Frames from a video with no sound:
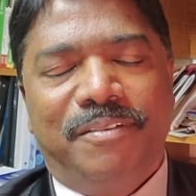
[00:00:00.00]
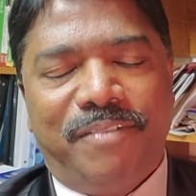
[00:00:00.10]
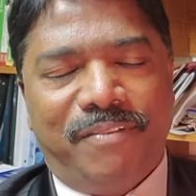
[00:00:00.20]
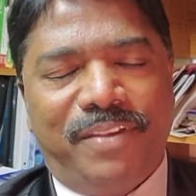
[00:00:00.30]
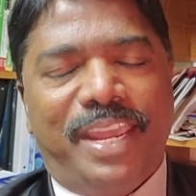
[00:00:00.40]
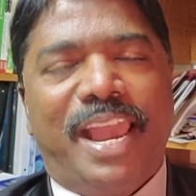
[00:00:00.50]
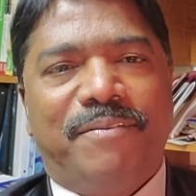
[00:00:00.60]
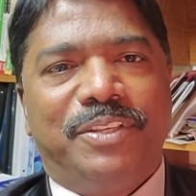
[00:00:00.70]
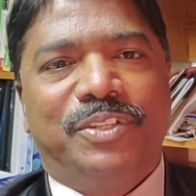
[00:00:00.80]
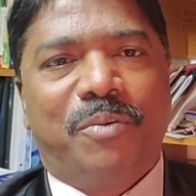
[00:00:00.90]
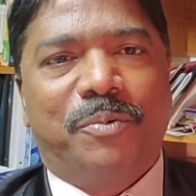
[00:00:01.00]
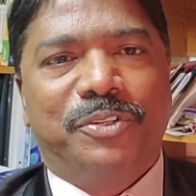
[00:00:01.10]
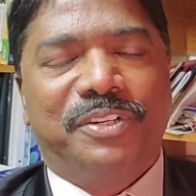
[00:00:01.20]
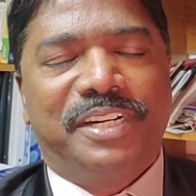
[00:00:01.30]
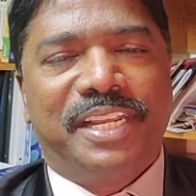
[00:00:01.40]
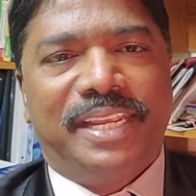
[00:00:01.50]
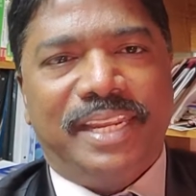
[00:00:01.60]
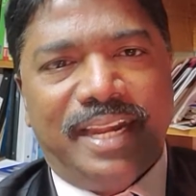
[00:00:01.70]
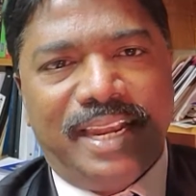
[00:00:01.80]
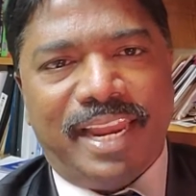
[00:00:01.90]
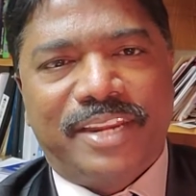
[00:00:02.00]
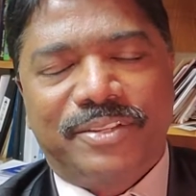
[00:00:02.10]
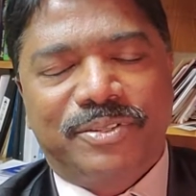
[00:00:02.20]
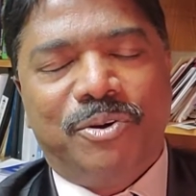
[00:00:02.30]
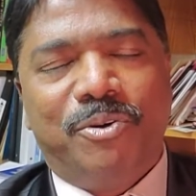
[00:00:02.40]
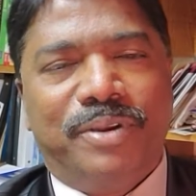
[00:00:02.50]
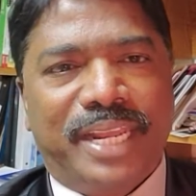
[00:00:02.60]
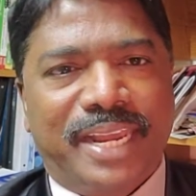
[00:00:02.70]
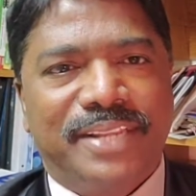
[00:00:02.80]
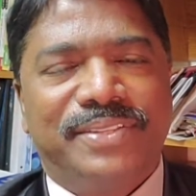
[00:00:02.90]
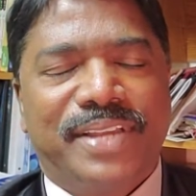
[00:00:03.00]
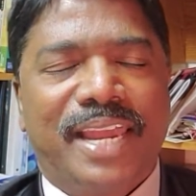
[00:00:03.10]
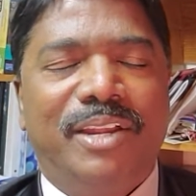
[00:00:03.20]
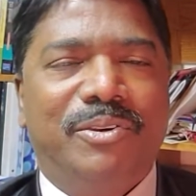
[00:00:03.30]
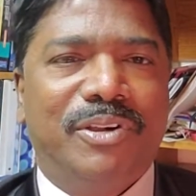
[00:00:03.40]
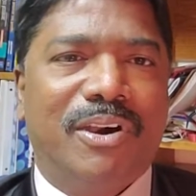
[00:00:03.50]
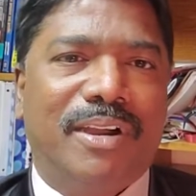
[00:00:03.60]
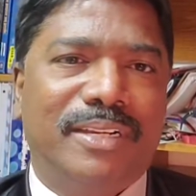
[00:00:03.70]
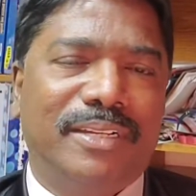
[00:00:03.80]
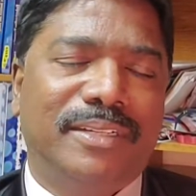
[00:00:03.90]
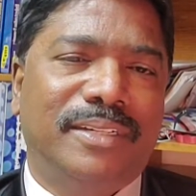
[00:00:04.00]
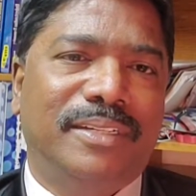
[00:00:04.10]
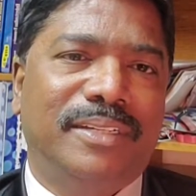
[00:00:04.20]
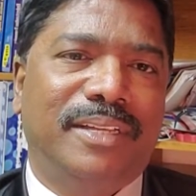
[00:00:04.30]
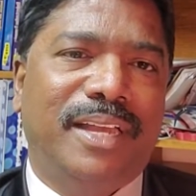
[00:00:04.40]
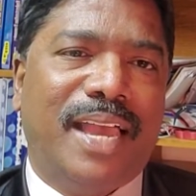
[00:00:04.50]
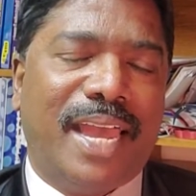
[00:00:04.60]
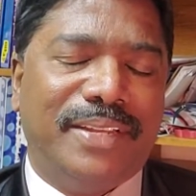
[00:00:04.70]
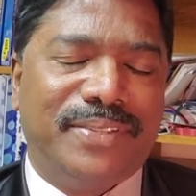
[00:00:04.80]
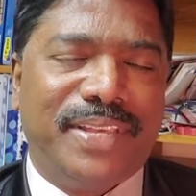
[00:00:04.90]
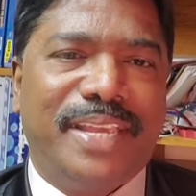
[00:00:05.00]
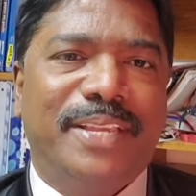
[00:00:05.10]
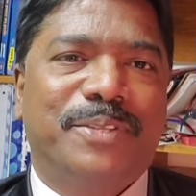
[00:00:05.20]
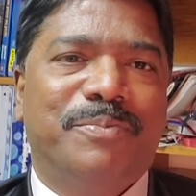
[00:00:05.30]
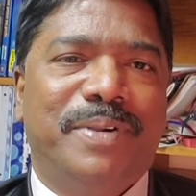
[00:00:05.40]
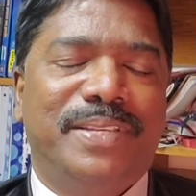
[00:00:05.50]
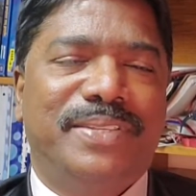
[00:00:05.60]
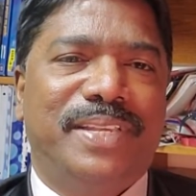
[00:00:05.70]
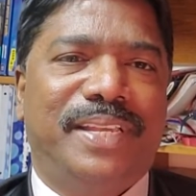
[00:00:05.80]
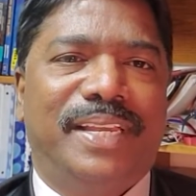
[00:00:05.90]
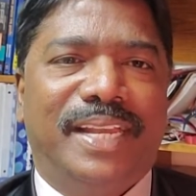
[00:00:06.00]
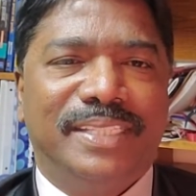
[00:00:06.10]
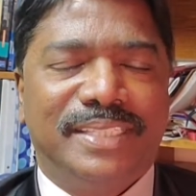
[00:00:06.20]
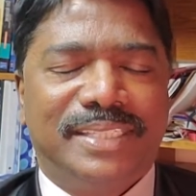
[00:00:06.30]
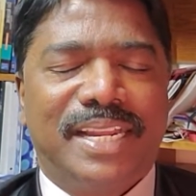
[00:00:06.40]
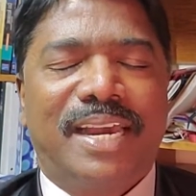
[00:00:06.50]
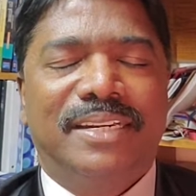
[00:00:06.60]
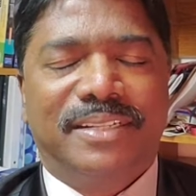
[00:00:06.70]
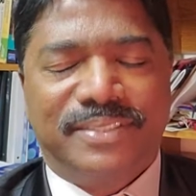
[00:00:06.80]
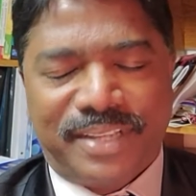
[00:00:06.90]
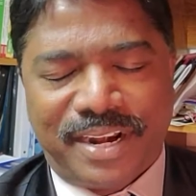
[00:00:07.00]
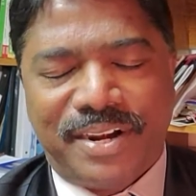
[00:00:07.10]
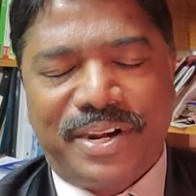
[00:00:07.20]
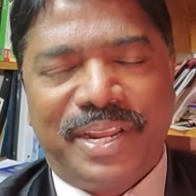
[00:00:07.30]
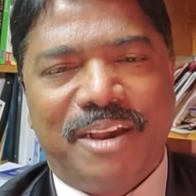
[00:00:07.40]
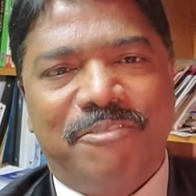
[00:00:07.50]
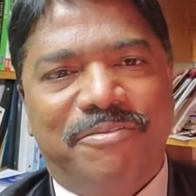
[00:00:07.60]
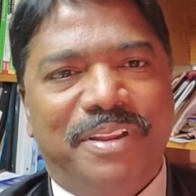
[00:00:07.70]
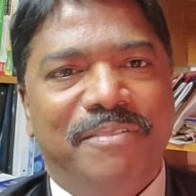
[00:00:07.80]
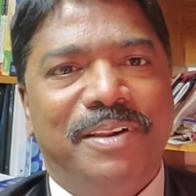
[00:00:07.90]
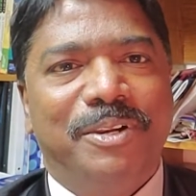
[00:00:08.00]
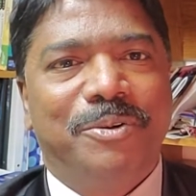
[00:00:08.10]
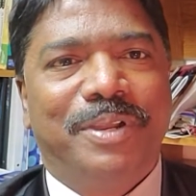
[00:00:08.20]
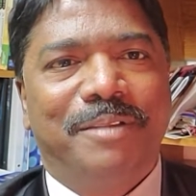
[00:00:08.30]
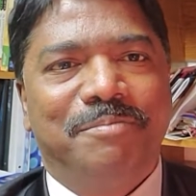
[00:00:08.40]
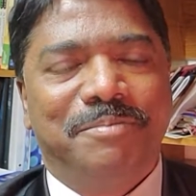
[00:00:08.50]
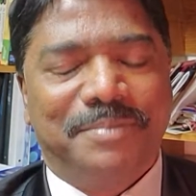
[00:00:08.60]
When we have this opportunity, let us go reconcile to God and seek his mercy and start surrendering our free will to him.